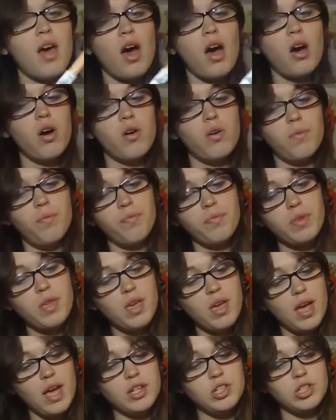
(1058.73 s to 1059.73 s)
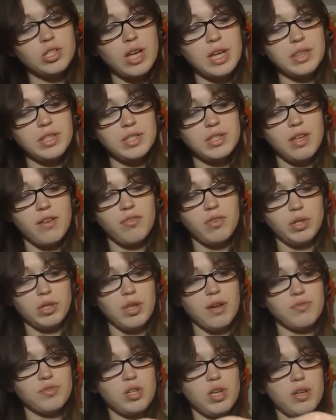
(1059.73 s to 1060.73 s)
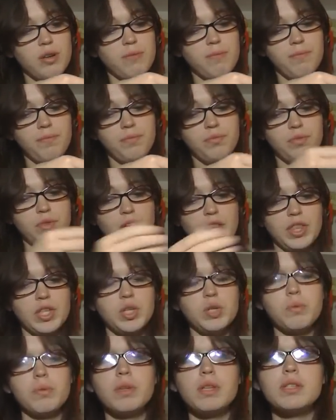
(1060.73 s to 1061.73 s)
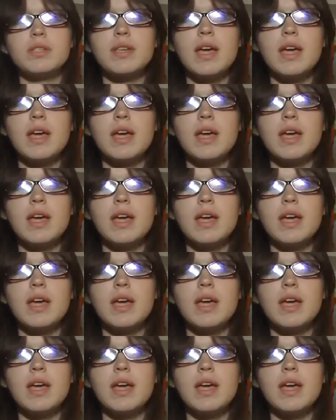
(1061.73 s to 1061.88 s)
Oh, and she's got these lovely gloves on. Nothing to really